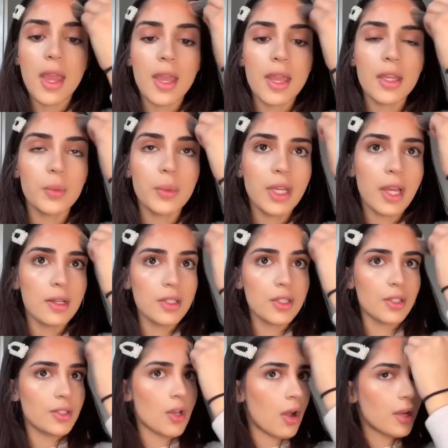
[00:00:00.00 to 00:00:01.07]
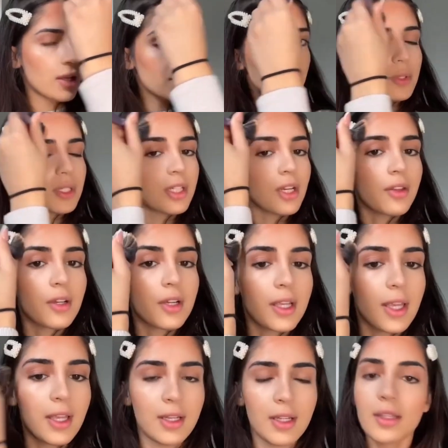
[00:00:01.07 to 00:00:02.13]
and we kind of start talking to each other
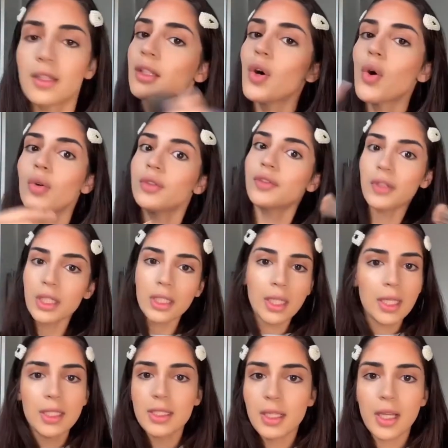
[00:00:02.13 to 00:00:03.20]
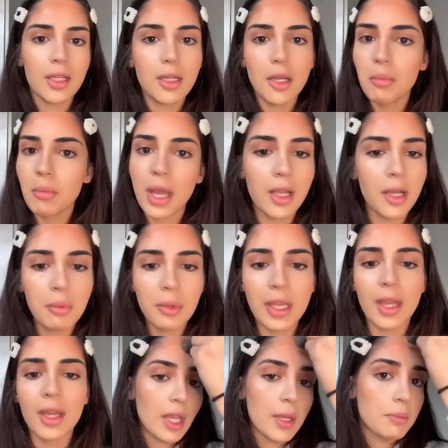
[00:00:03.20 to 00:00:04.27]
again, and the old feelings kind of come back up again.